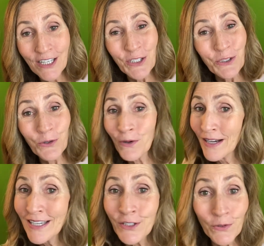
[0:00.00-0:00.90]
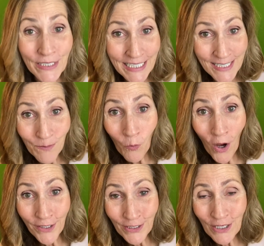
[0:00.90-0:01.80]
You'll need some
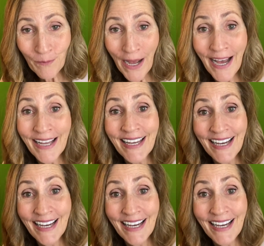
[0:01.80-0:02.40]
water nearby.